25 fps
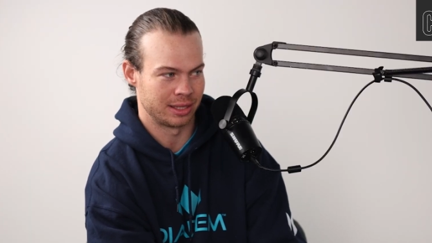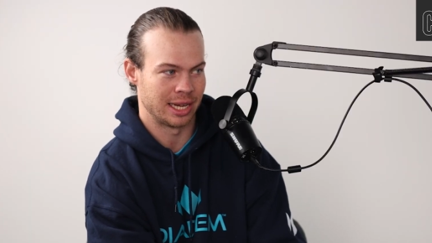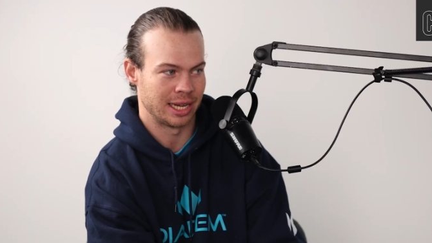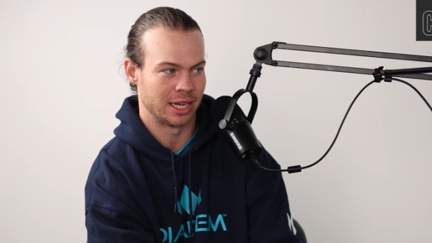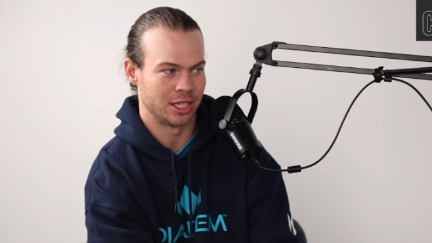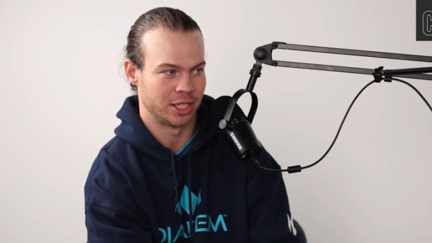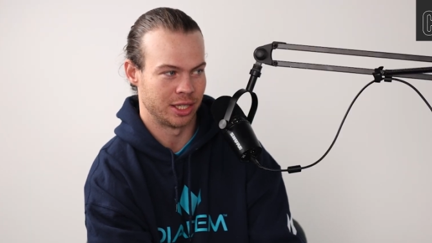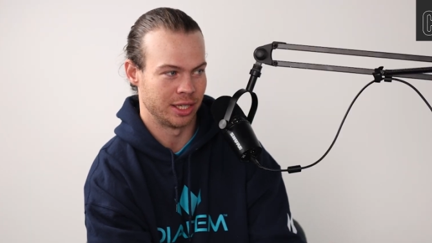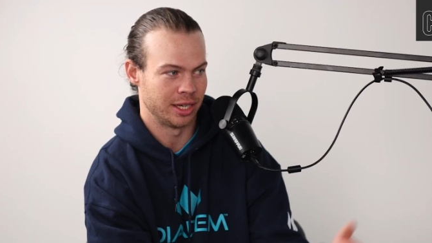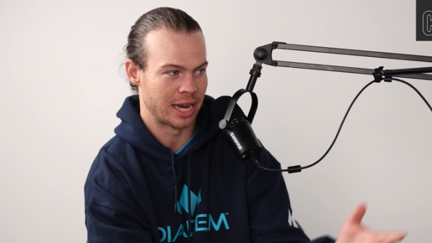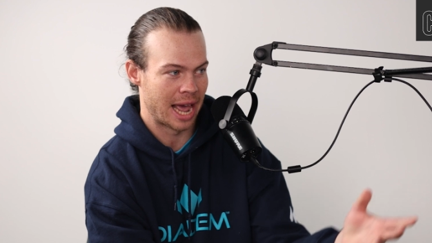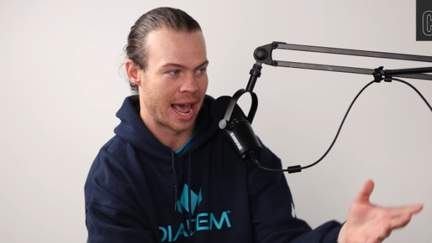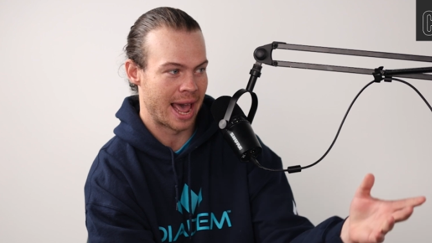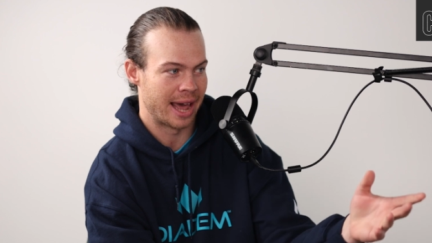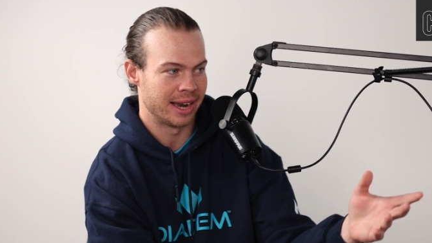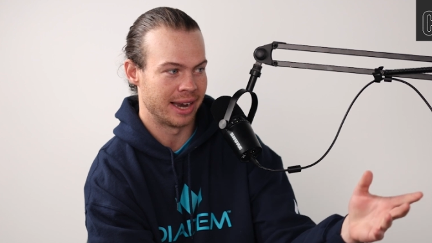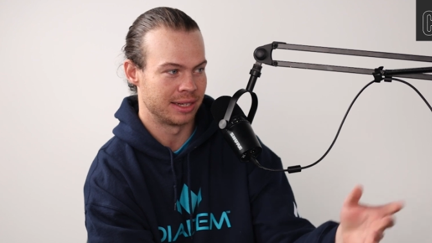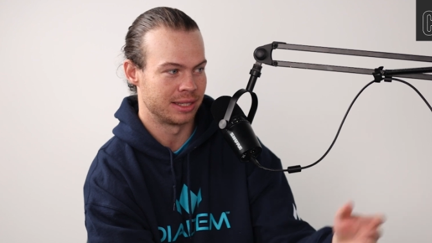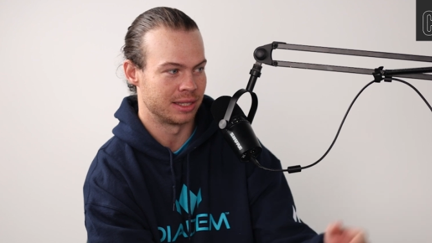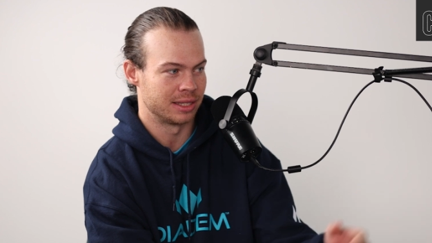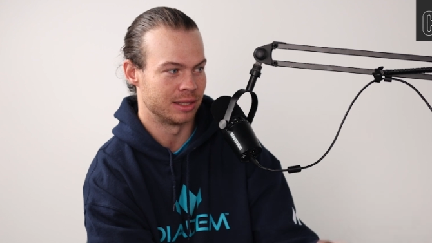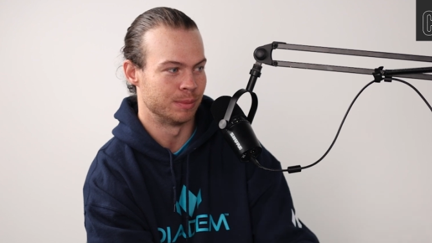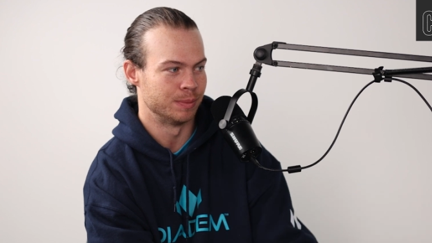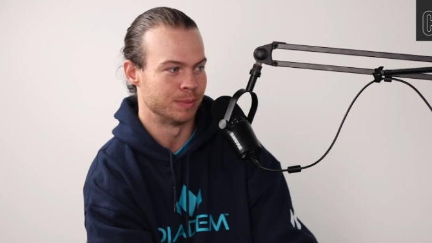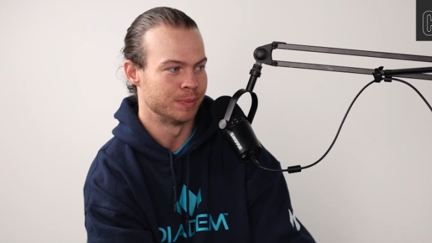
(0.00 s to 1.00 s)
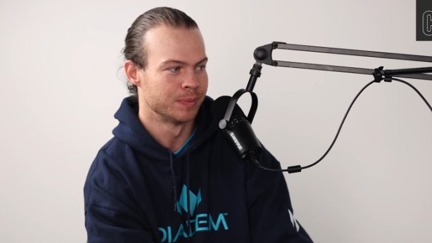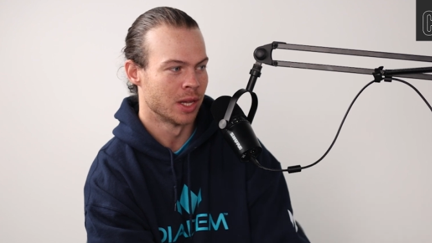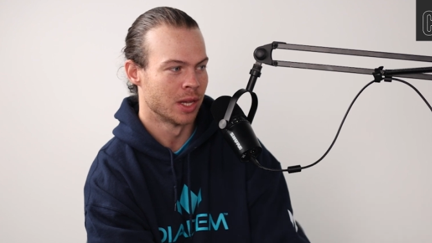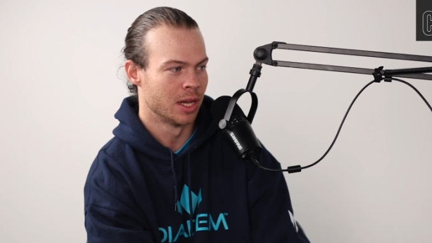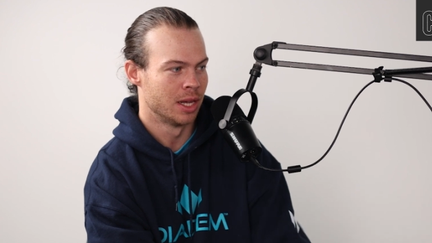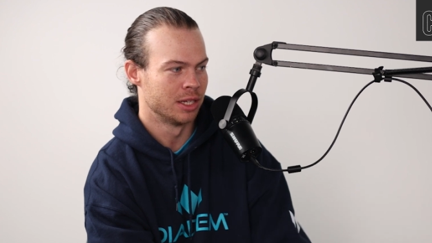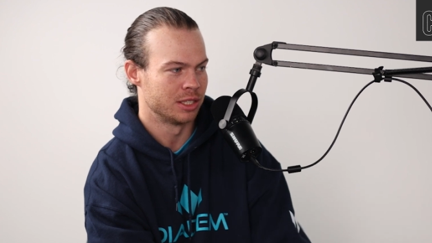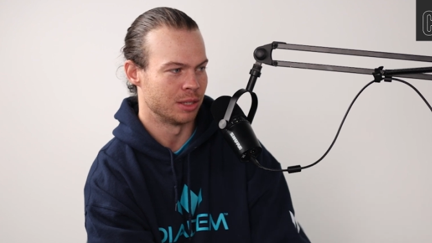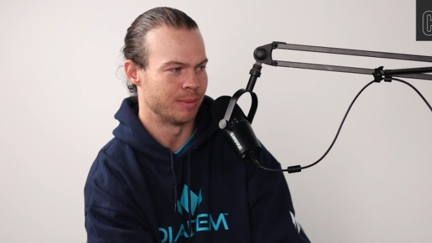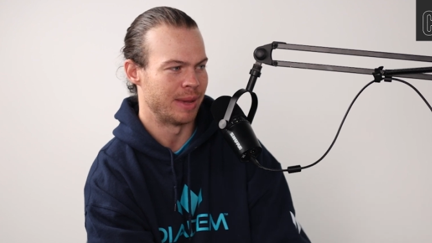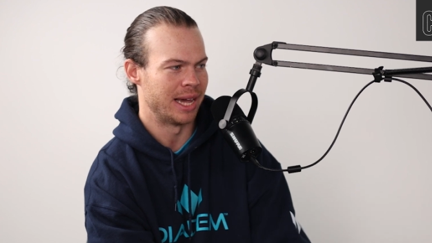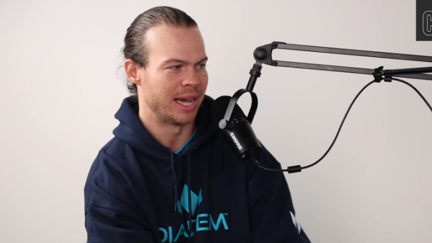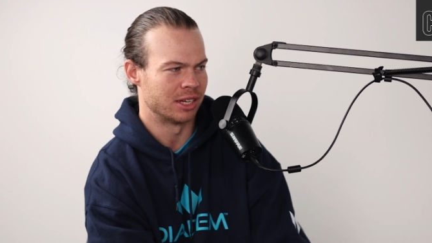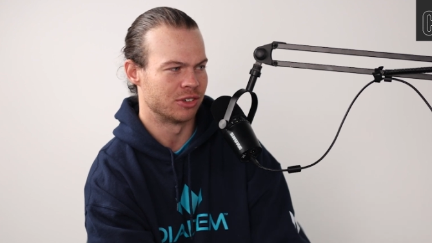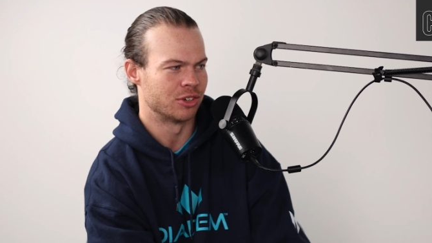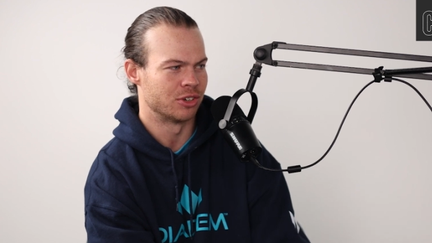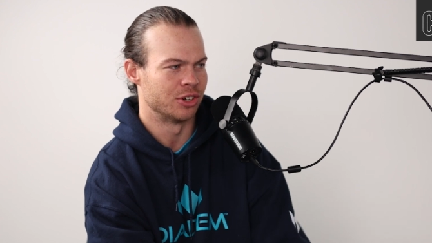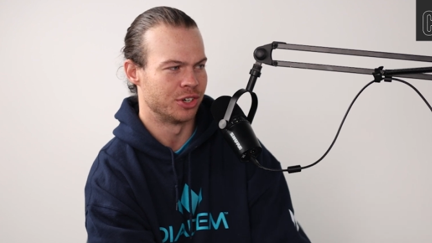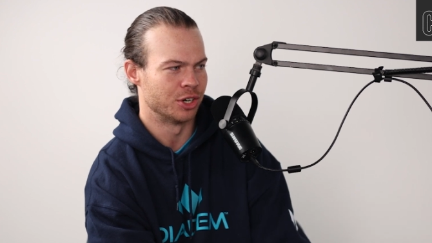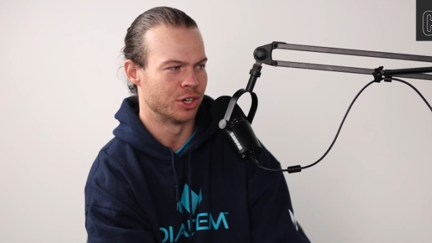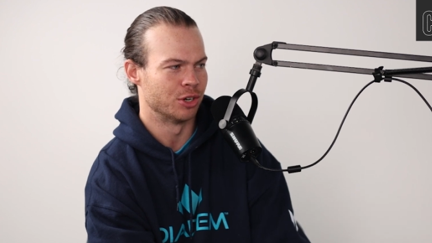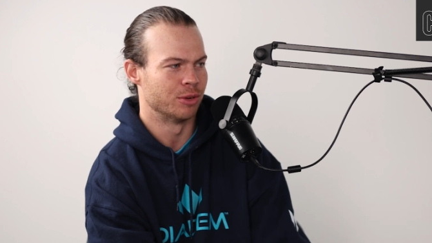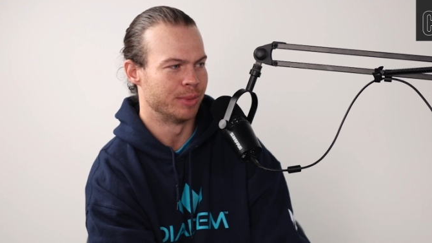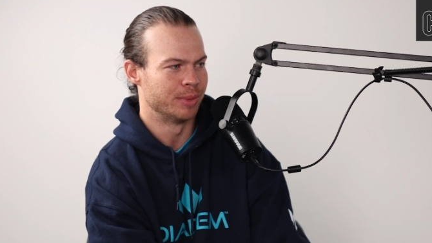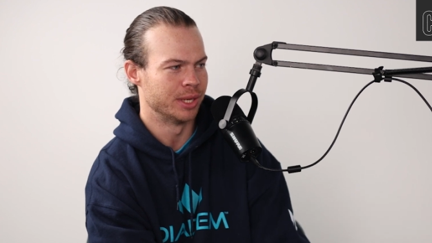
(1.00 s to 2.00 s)
That should add some extra
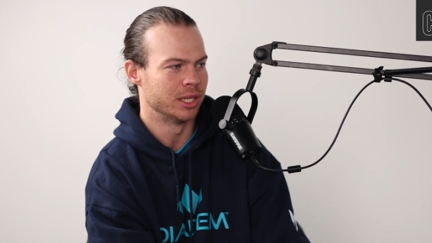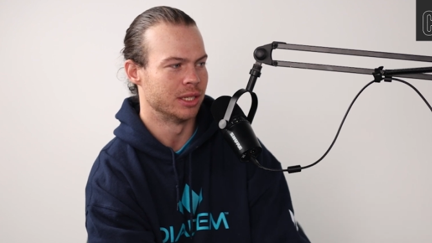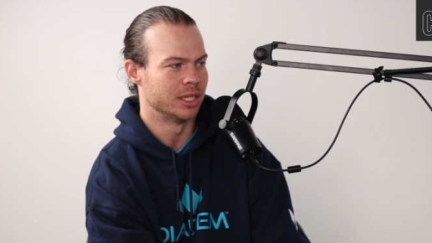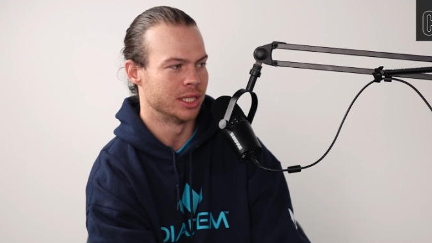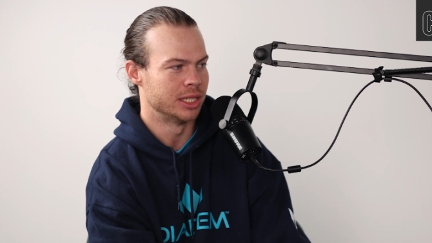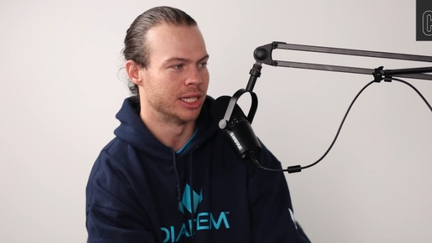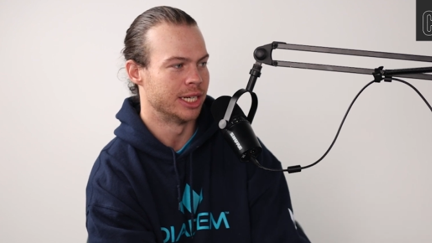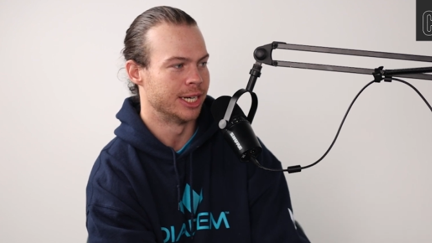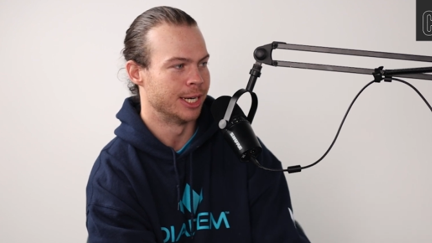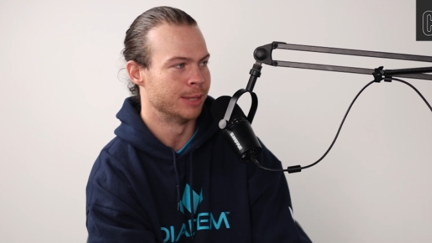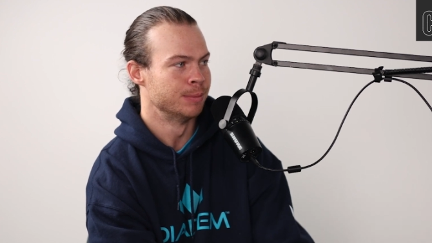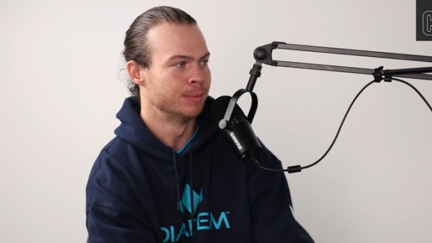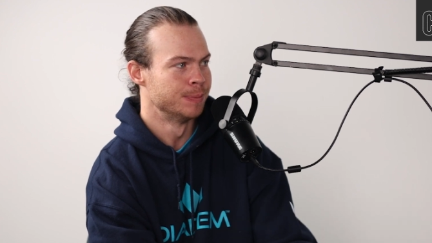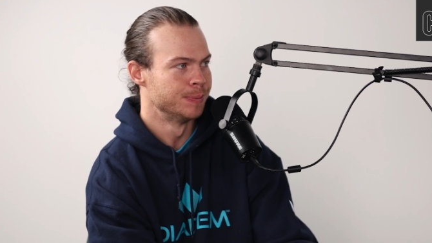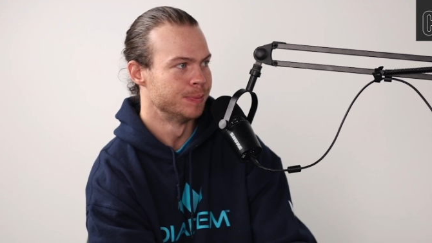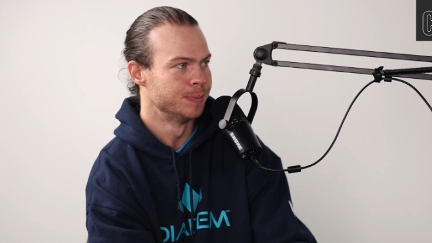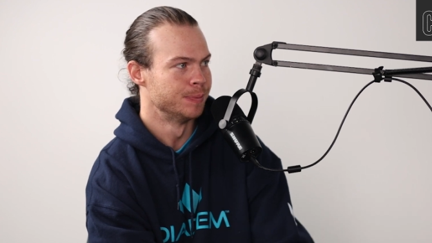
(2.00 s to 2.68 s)
durability there.